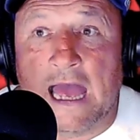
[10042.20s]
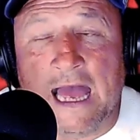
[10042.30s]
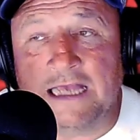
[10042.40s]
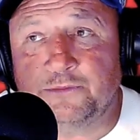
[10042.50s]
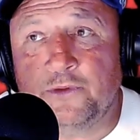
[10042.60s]

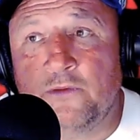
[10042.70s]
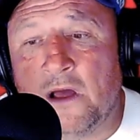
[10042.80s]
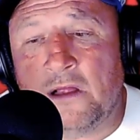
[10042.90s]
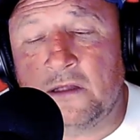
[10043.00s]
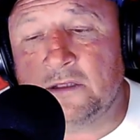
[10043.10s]
as we're
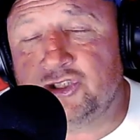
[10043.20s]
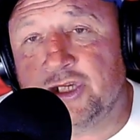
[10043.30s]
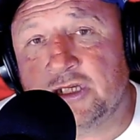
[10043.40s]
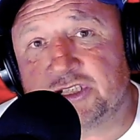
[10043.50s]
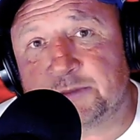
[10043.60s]
all
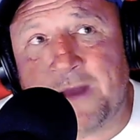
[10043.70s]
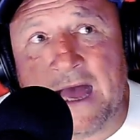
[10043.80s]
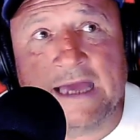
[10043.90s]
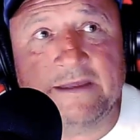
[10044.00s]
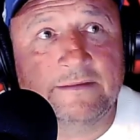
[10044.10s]
just
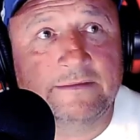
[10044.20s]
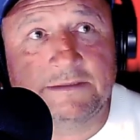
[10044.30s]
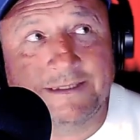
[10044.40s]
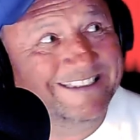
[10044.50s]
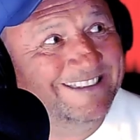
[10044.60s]

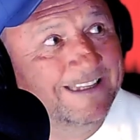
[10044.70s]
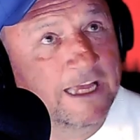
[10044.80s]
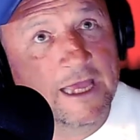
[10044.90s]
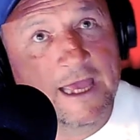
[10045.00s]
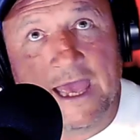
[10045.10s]
spiders in